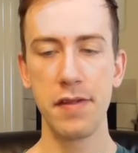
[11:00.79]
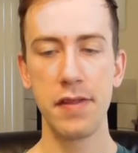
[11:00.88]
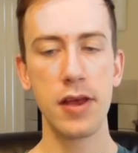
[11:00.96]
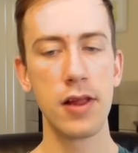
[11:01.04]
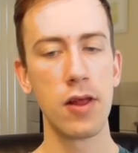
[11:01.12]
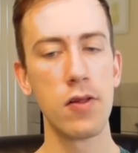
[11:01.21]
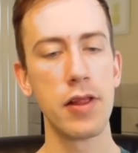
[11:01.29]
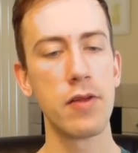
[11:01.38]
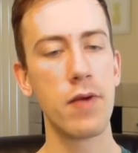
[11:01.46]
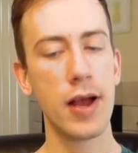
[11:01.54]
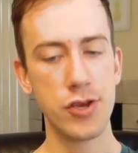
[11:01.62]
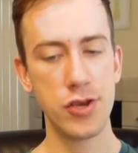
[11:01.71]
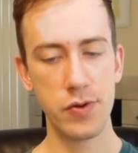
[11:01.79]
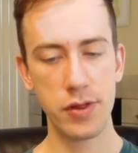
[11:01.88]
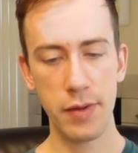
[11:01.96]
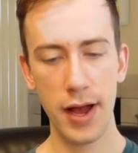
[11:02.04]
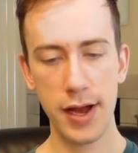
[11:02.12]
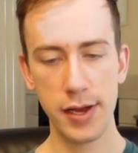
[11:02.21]
the Alolan Raichu in
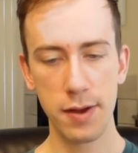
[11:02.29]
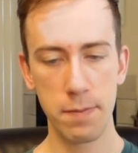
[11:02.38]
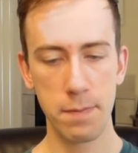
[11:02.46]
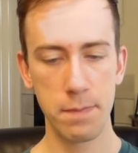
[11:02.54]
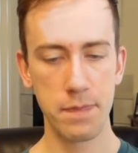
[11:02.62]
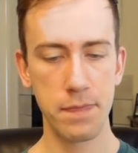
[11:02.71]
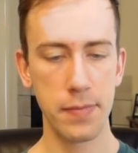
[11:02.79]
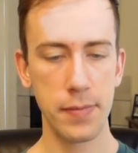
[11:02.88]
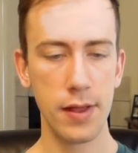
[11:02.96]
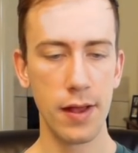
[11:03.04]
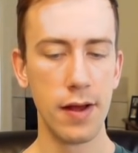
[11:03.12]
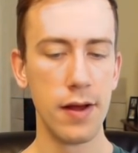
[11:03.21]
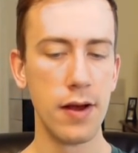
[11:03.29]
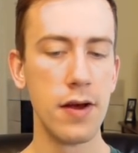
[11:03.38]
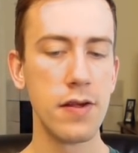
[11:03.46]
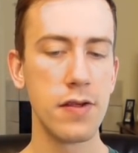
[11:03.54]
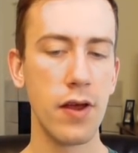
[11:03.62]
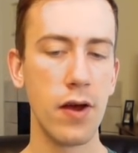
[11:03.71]
the back.
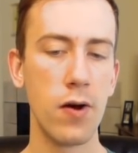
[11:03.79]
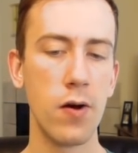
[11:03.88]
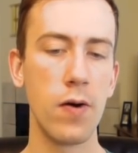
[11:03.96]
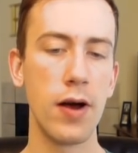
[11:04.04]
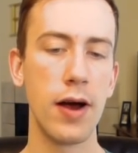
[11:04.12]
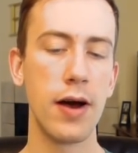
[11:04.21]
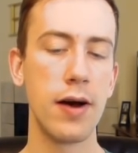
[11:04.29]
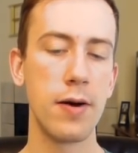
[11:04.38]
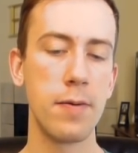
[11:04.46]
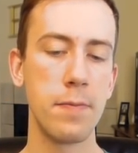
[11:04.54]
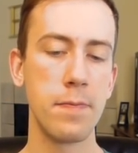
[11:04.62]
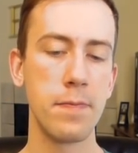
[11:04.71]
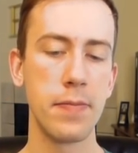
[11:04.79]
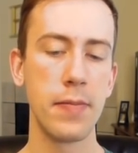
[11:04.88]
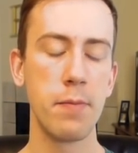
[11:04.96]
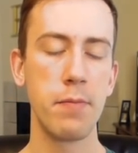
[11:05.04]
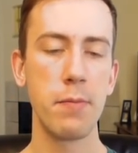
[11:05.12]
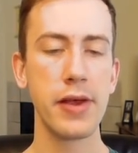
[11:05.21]
So
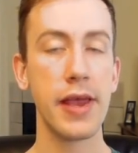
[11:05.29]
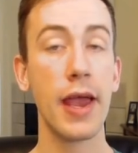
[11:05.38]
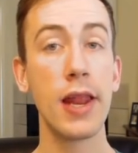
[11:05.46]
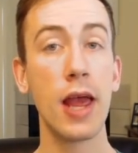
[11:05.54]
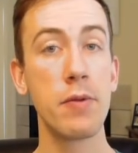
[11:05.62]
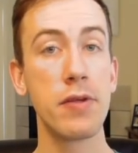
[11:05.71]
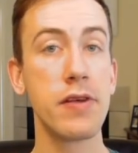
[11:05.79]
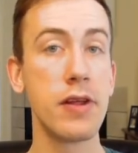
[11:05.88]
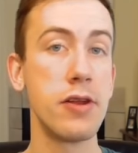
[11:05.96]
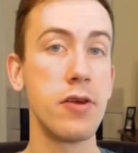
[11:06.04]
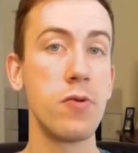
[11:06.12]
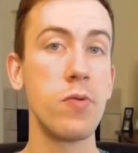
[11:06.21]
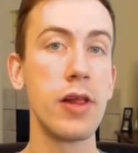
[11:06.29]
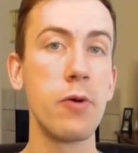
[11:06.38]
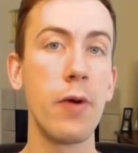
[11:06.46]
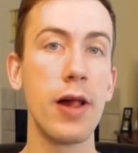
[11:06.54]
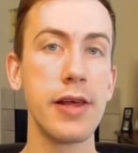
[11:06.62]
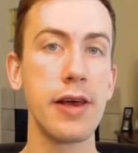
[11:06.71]
my Meganium is going to do really
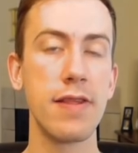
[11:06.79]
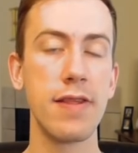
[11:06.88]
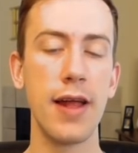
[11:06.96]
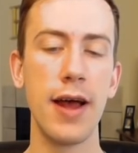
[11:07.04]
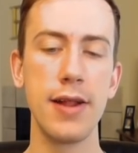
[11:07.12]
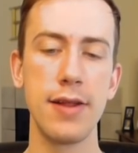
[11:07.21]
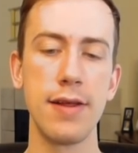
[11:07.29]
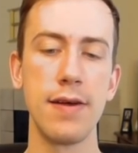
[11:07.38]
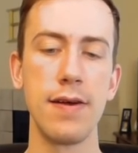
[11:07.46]
well against that.